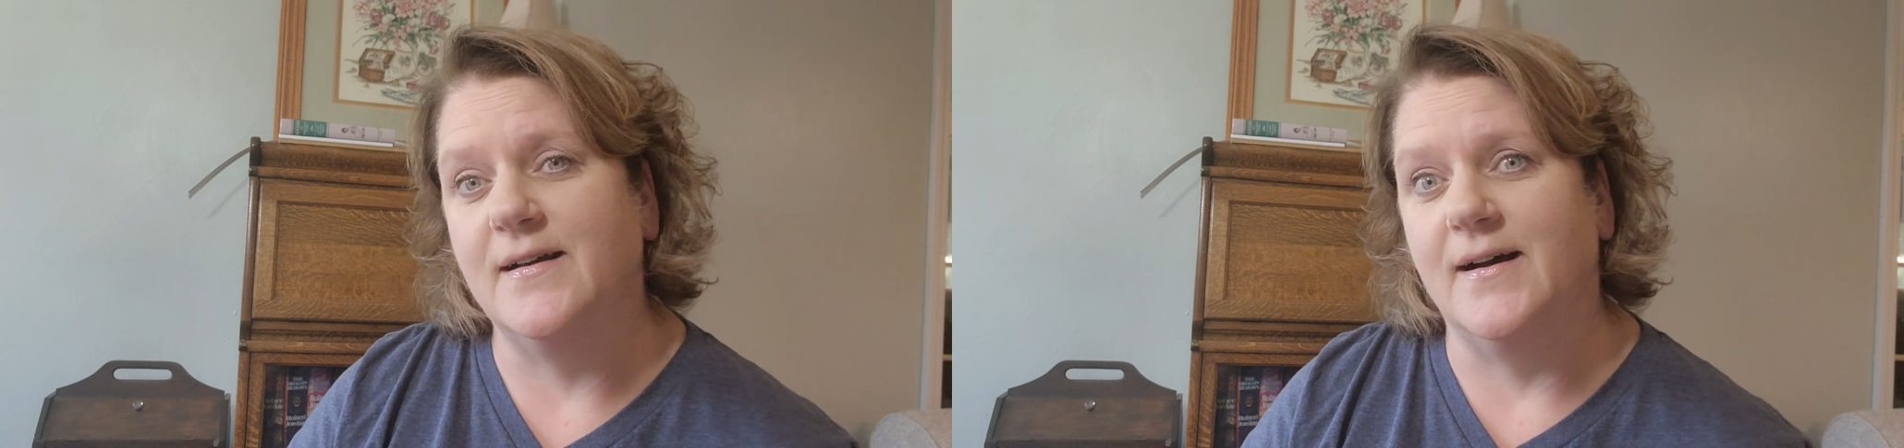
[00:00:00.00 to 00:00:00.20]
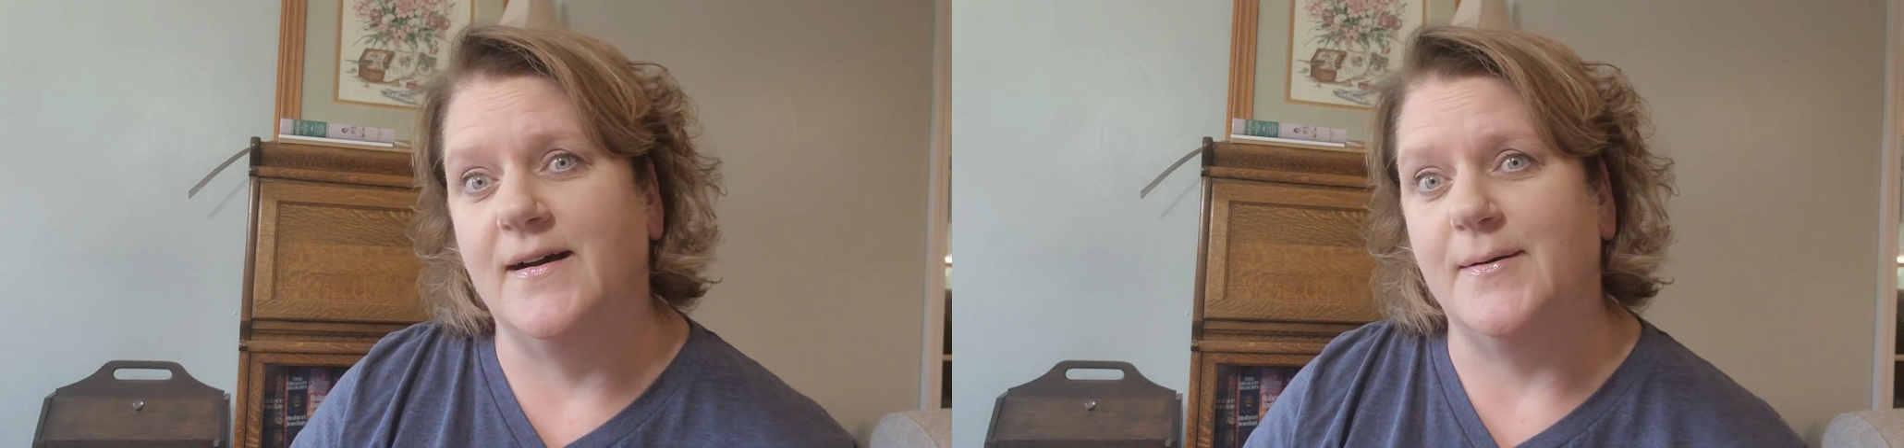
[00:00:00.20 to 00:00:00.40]

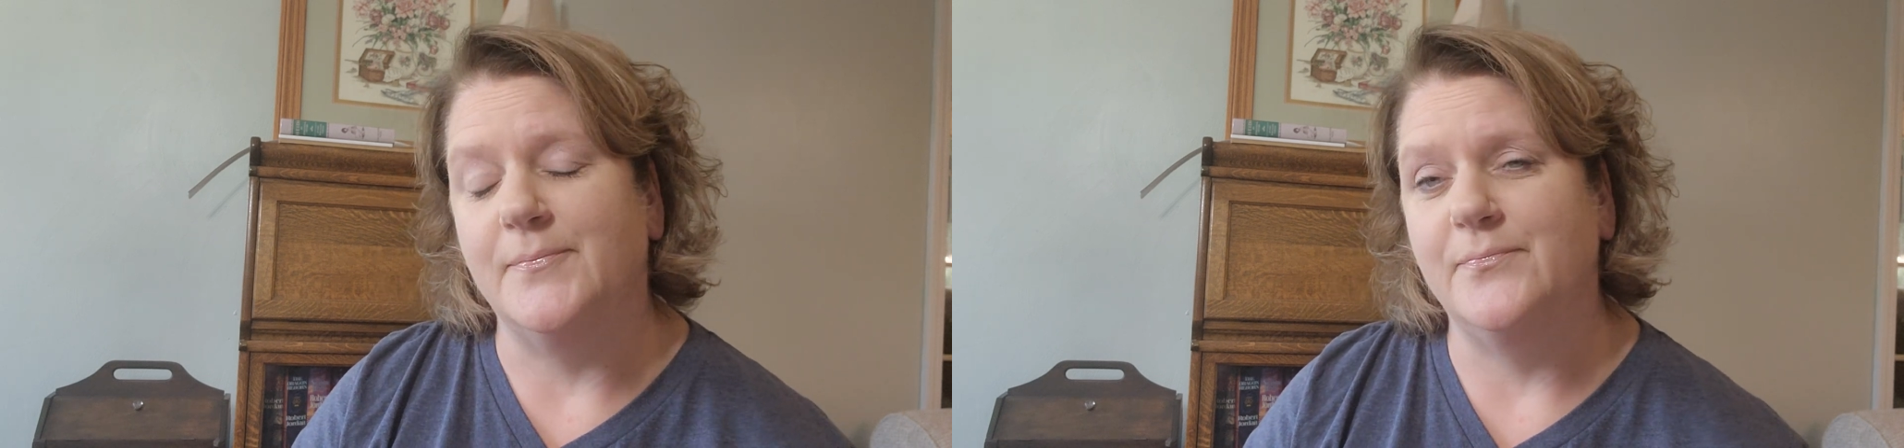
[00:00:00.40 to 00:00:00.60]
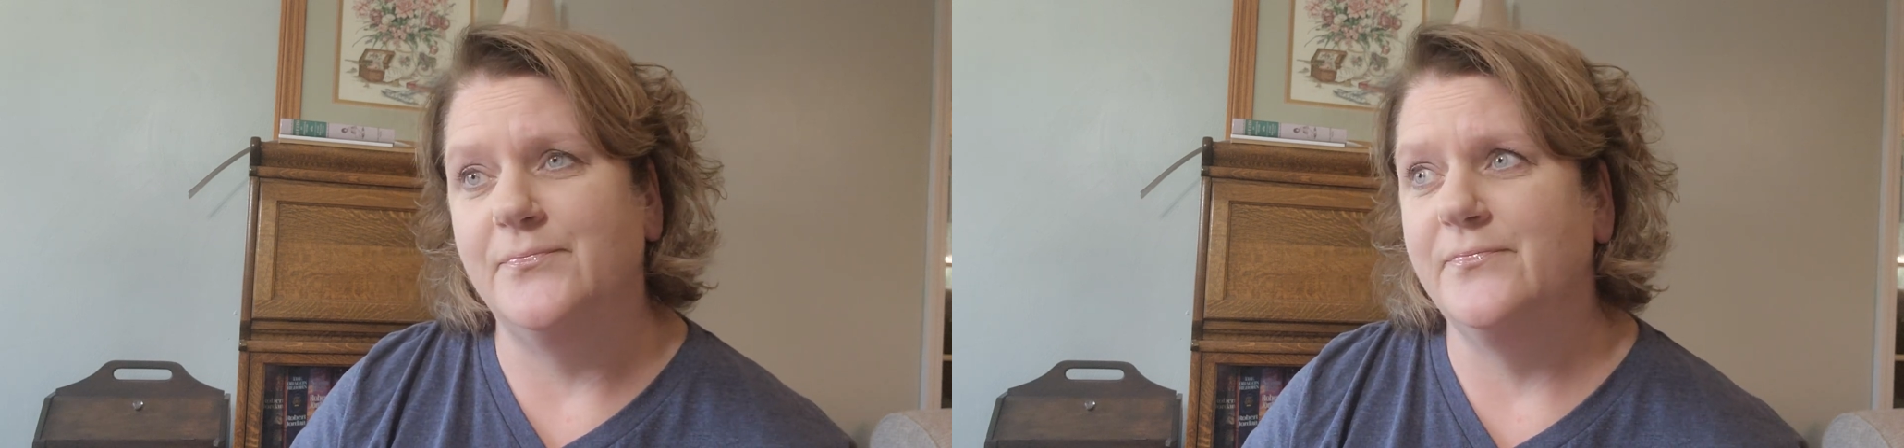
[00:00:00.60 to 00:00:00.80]

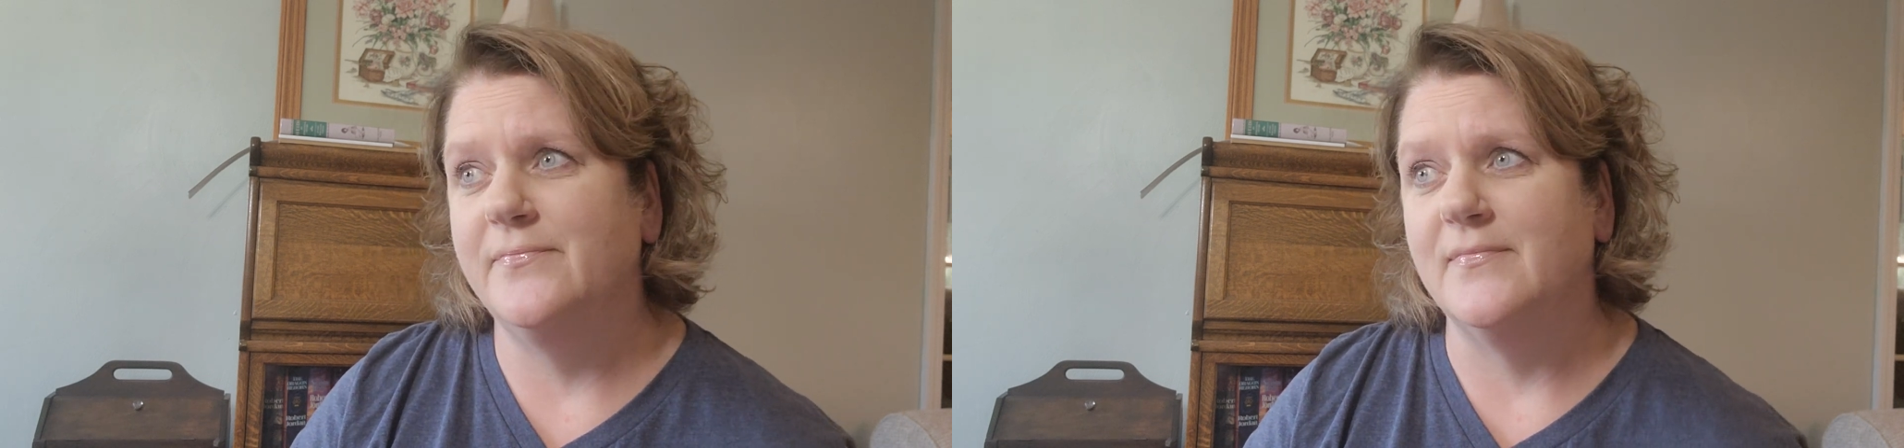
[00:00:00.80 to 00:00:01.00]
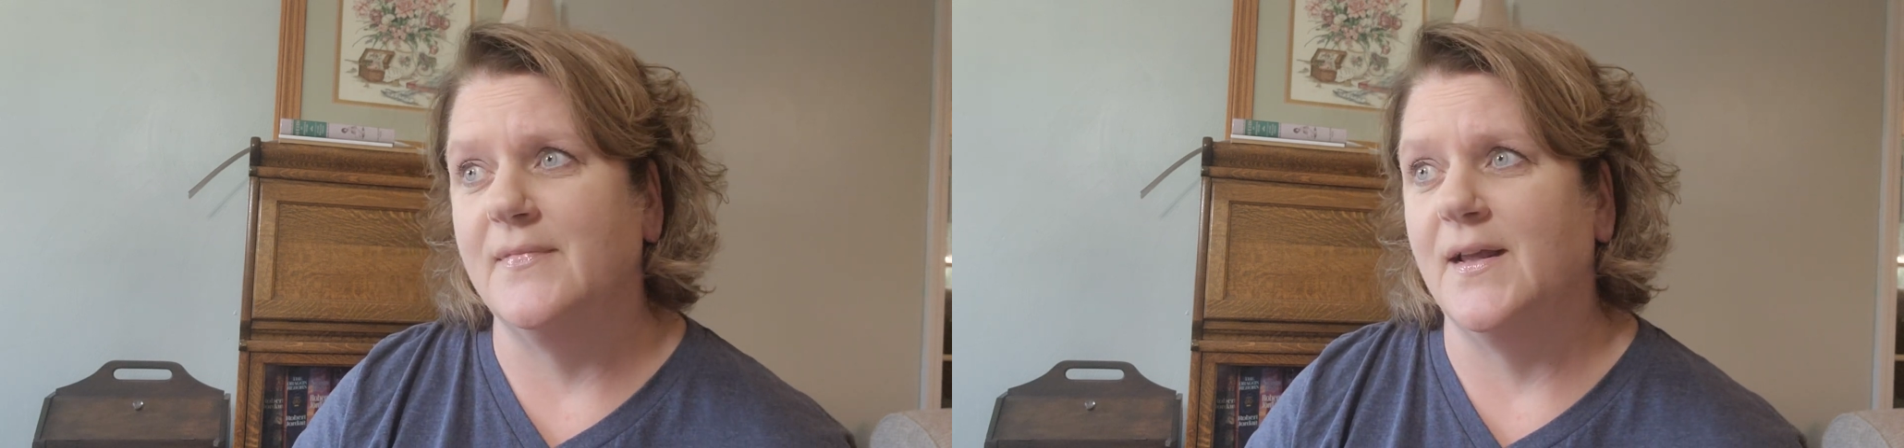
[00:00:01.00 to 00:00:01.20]

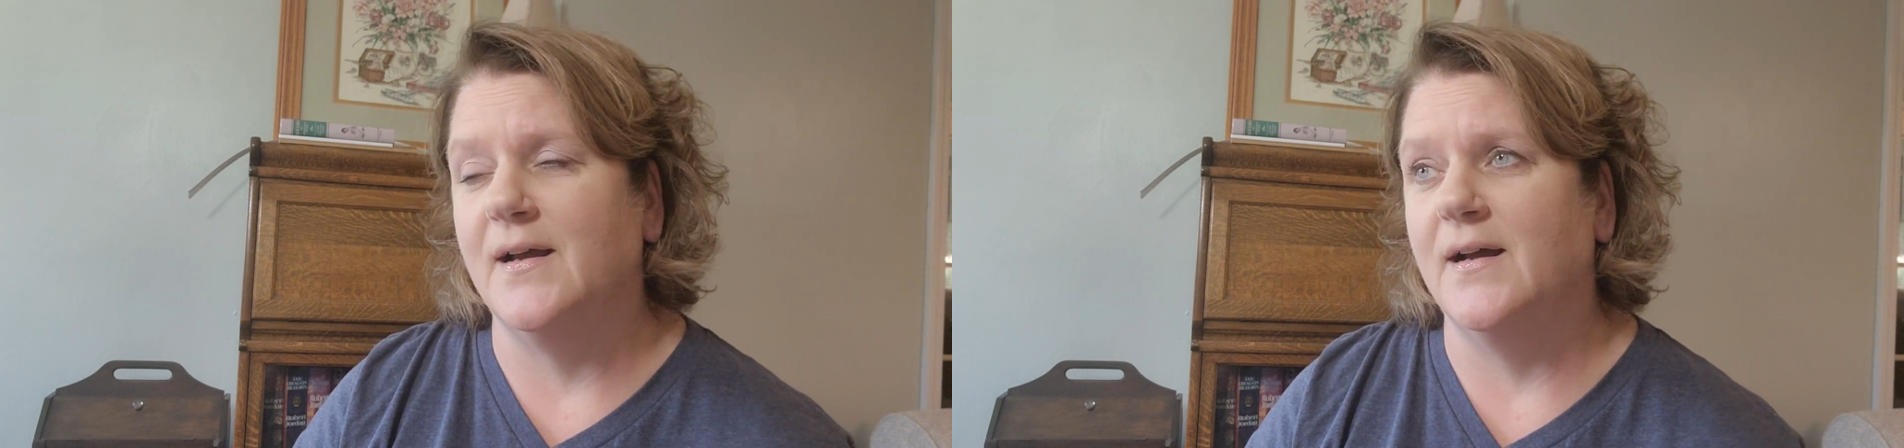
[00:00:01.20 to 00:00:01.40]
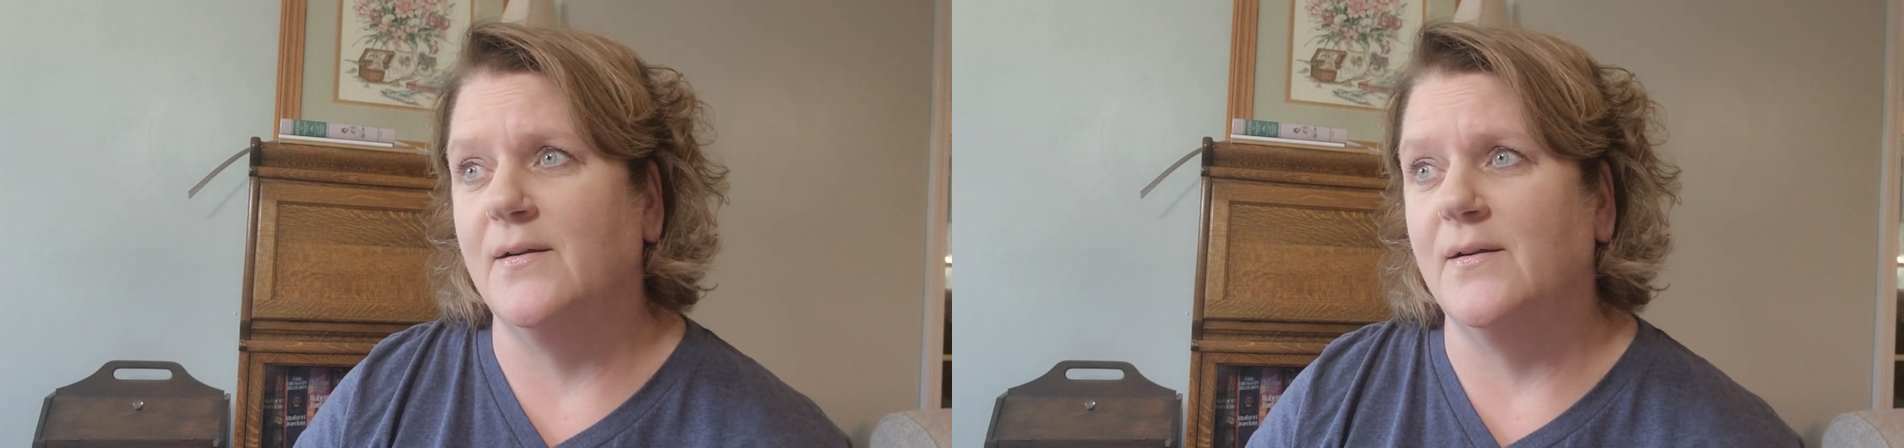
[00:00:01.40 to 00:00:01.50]
I